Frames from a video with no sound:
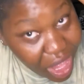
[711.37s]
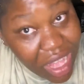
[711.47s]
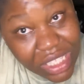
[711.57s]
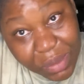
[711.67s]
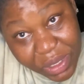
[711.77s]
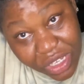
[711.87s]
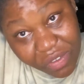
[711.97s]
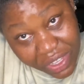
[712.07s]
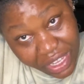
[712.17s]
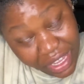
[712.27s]
speaking of
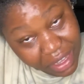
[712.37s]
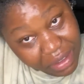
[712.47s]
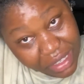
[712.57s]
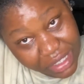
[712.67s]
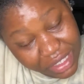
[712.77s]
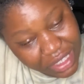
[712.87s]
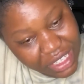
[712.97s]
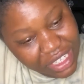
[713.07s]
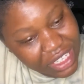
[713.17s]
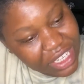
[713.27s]
hair,
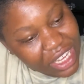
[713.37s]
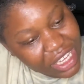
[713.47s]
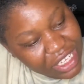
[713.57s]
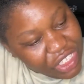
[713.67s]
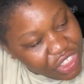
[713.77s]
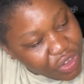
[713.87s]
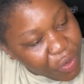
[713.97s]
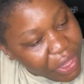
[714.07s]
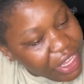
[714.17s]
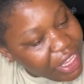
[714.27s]
is your
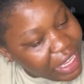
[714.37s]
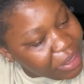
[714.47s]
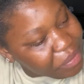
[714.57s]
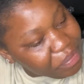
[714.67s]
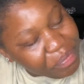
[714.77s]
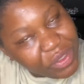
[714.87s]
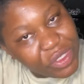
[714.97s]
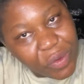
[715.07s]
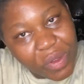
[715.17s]
hair. So